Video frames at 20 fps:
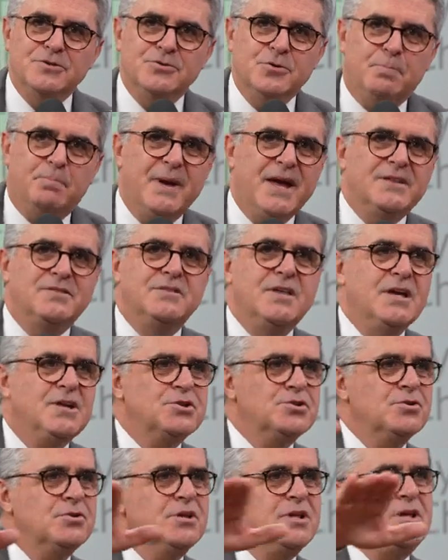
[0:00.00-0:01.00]
to pay
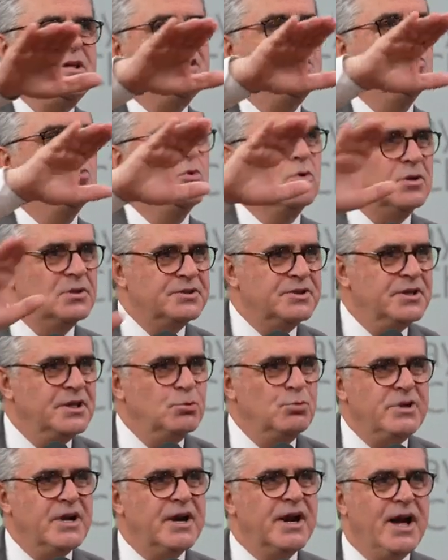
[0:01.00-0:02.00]
attention in the world
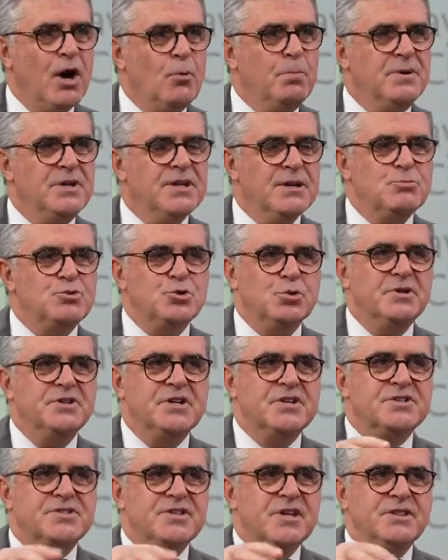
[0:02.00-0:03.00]
and we are helping them to
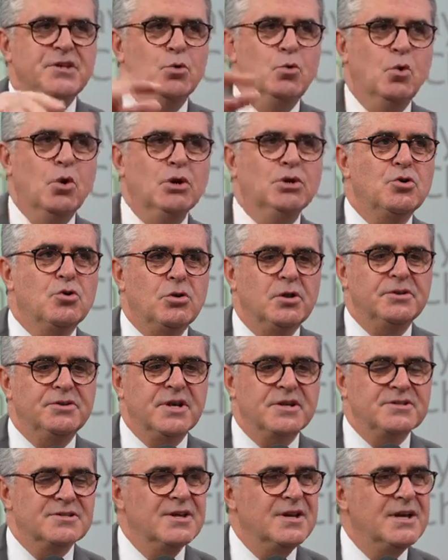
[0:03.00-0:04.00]
understand the world
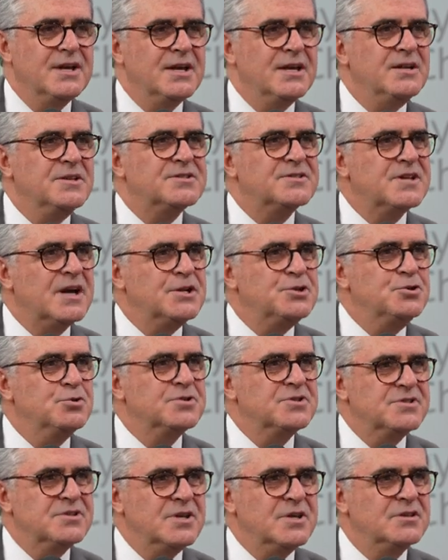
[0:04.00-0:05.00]
context and start to
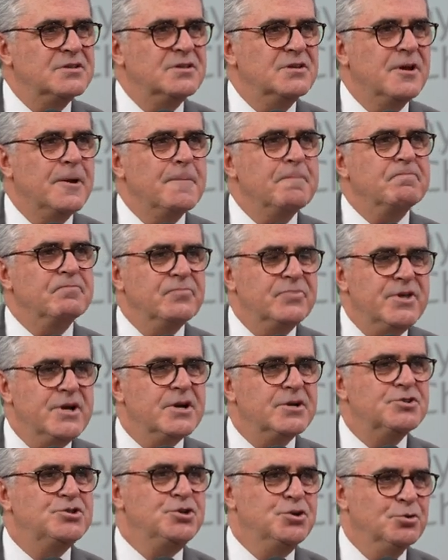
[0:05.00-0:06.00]
send
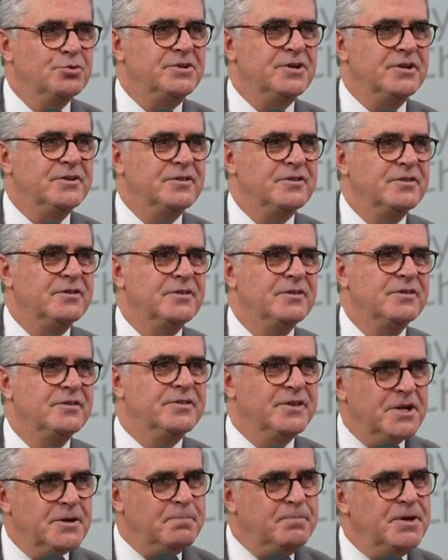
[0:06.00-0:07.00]
their children,
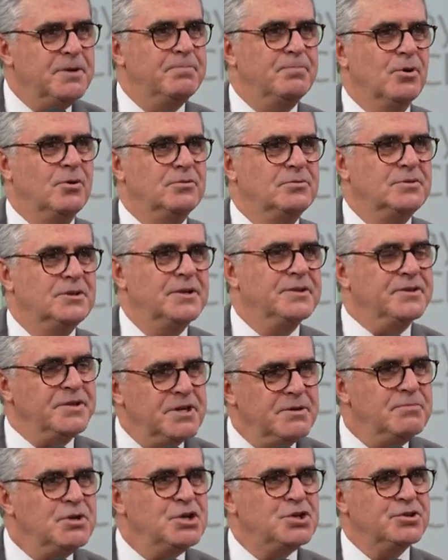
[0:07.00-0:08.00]
their people,
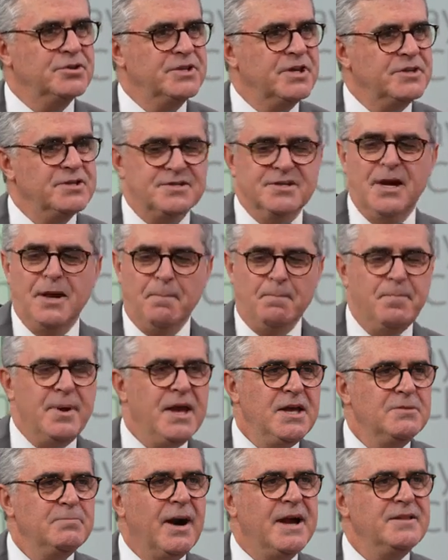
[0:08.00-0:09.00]
their missionaries,
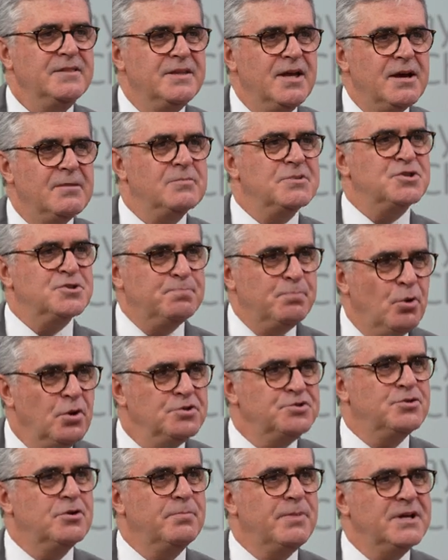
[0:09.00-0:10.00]
paid by them,
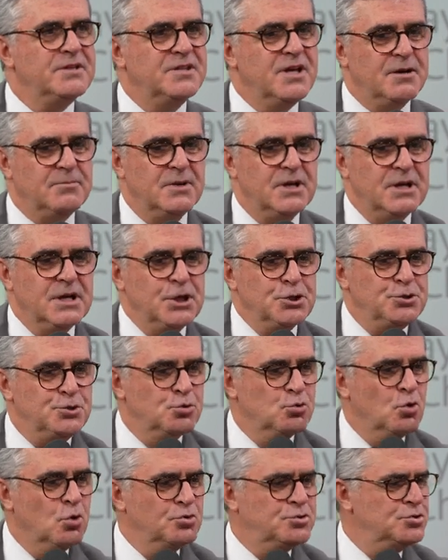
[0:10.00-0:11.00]
sponsored by them,
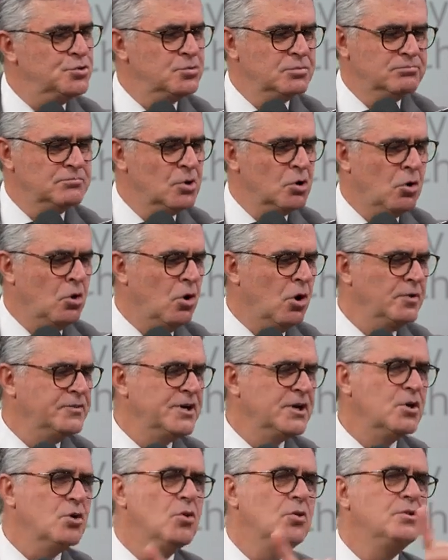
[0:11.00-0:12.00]
to go to
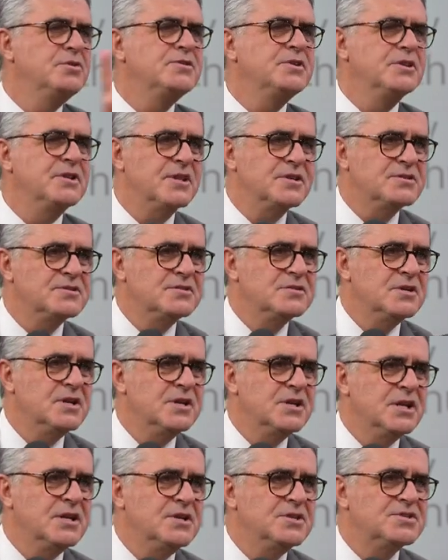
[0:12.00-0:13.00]
other continents
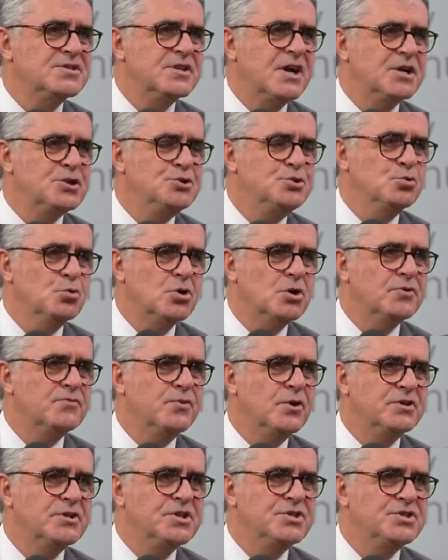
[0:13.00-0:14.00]
and start to work
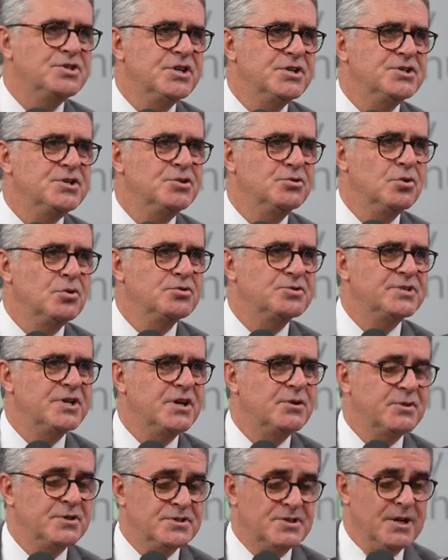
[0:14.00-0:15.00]
for the church in those
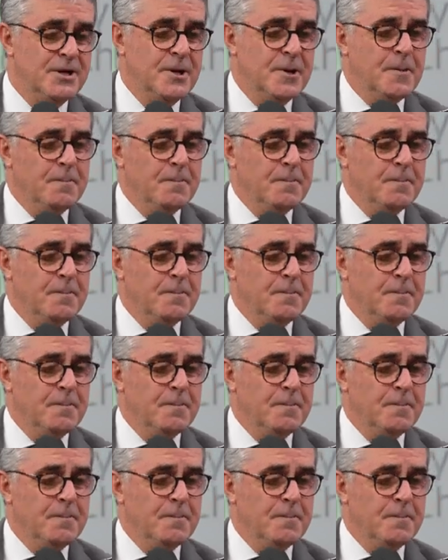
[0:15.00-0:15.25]
areas.